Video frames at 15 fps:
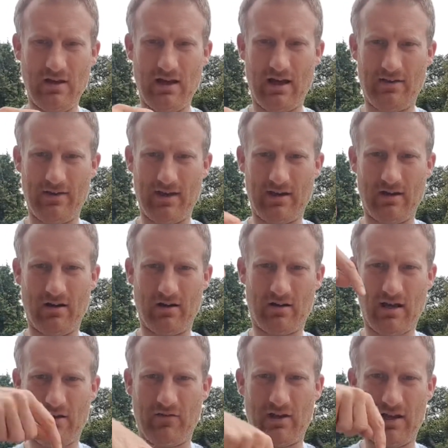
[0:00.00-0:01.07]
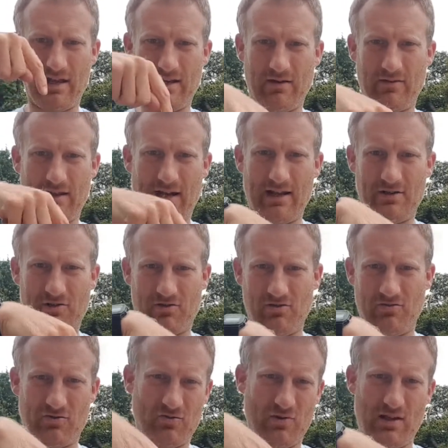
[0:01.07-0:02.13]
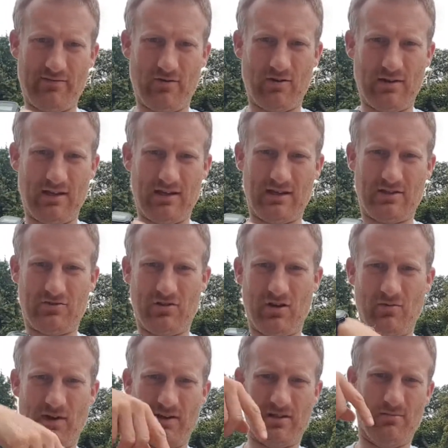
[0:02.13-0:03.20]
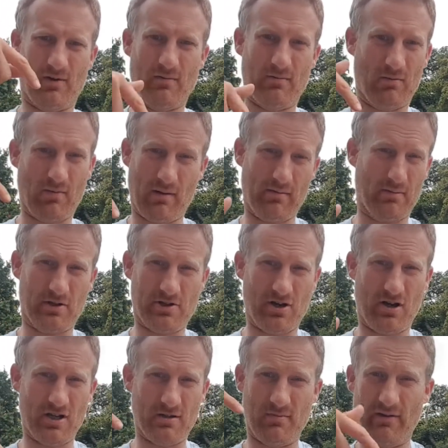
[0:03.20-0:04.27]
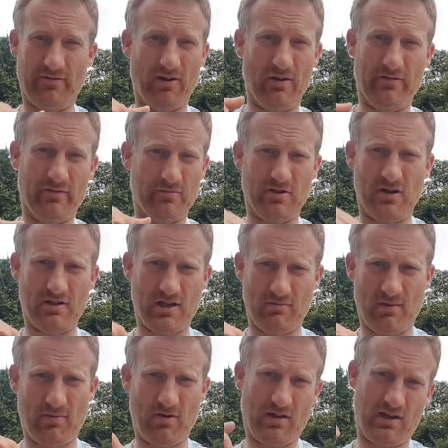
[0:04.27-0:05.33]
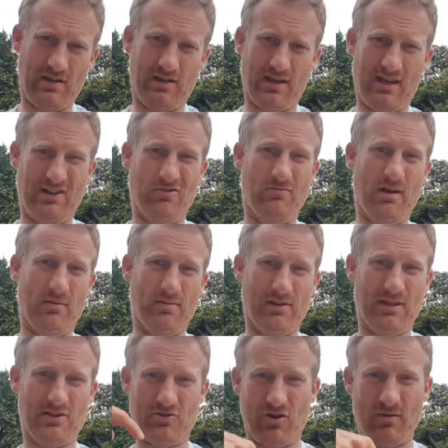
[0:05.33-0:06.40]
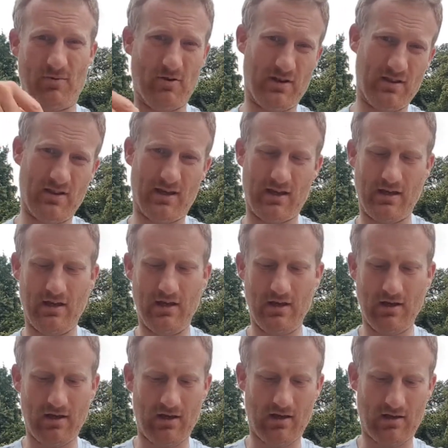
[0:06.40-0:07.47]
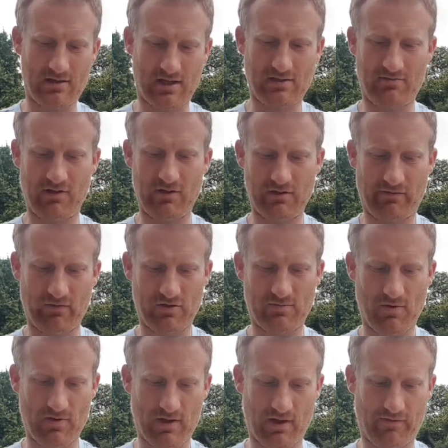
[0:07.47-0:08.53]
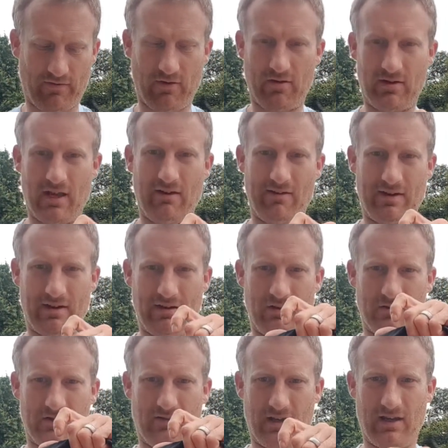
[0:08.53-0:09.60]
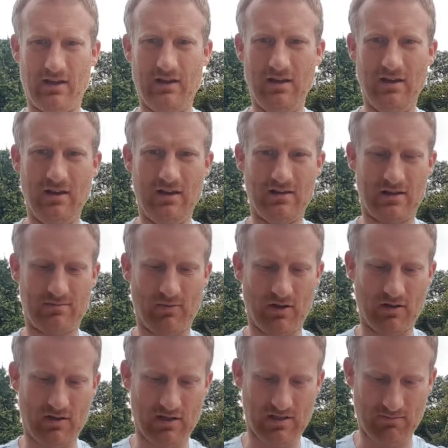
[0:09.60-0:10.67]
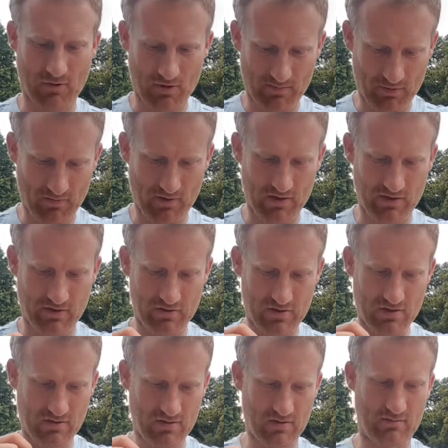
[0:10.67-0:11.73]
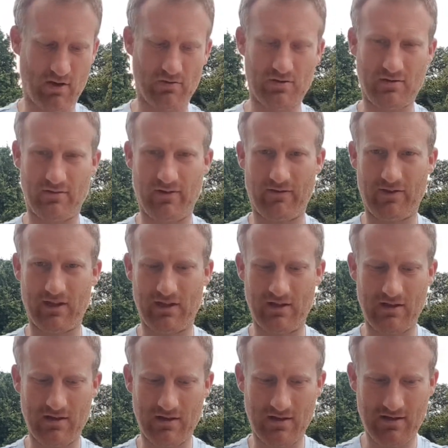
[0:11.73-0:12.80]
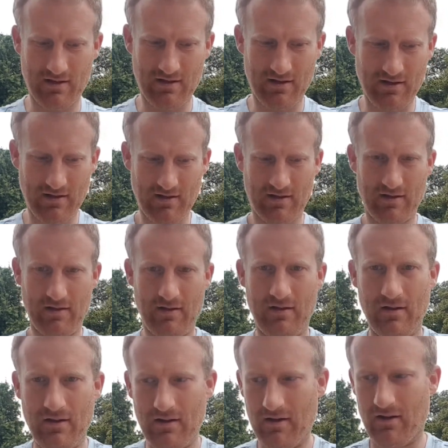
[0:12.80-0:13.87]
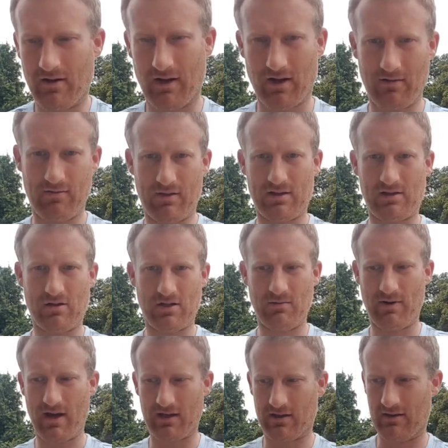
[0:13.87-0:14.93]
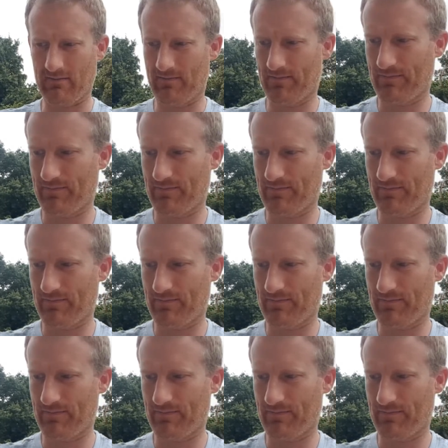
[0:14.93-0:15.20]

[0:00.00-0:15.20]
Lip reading: And then I carry any of the electricals or whatever I'm needing straight away. So maybe my charger, my phone, if I'm charging it in my pocket in there, or maybe the tripod in there. So that's a really useful spot there for carrying lots of gear. That's the pocket probably I use the most of everything. Okay, let's go to the bag then.